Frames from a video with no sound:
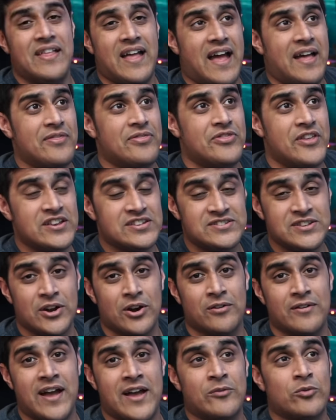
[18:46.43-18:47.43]
And this
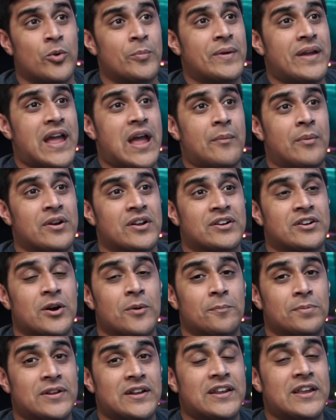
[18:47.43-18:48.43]
Nidoran will be able to
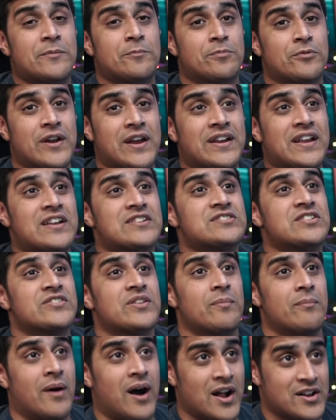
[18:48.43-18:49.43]
completely breed into
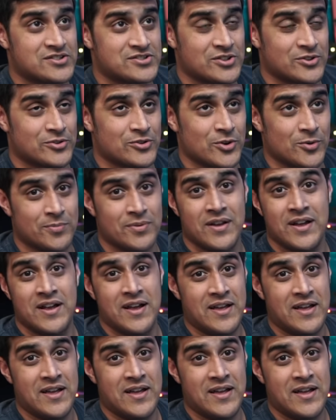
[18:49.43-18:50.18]
the Monster group.